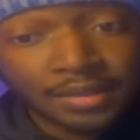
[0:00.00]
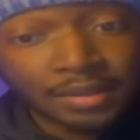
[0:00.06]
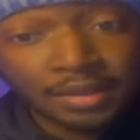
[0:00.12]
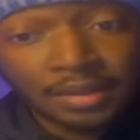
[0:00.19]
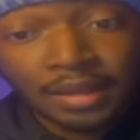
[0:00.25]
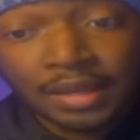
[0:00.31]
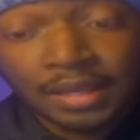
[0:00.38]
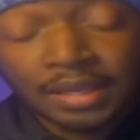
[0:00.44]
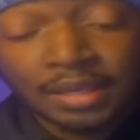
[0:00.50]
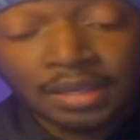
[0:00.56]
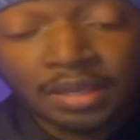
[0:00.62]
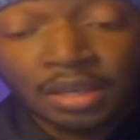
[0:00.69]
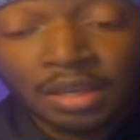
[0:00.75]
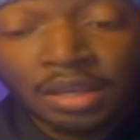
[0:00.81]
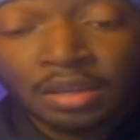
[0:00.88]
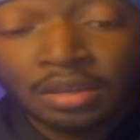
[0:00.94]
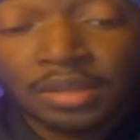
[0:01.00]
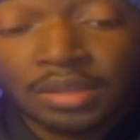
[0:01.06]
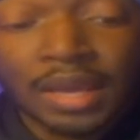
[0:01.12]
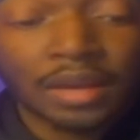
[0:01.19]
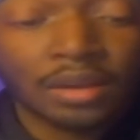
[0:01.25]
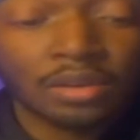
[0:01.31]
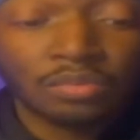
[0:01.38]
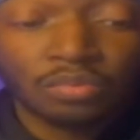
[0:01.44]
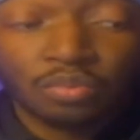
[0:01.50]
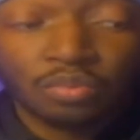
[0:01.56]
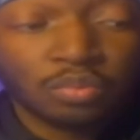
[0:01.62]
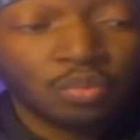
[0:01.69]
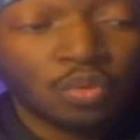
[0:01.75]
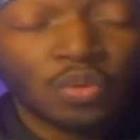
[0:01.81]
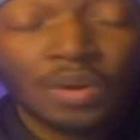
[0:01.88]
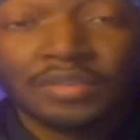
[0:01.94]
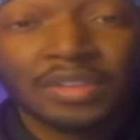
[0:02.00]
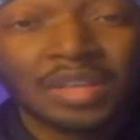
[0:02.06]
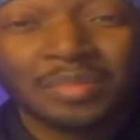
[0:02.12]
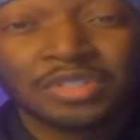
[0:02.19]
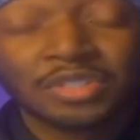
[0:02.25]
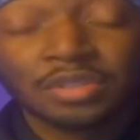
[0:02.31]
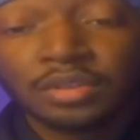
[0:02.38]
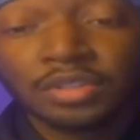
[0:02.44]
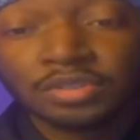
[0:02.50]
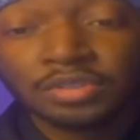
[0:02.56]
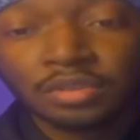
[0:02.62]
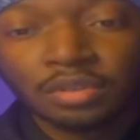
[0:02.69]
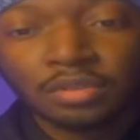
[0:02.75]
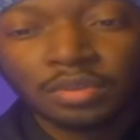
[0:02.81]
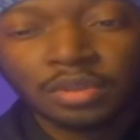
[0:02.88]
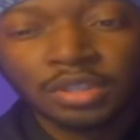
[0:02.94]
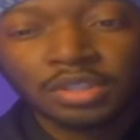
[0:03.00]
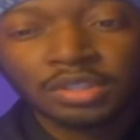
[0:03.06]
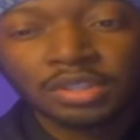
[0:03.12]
like that. Whoever that mysterious girl was,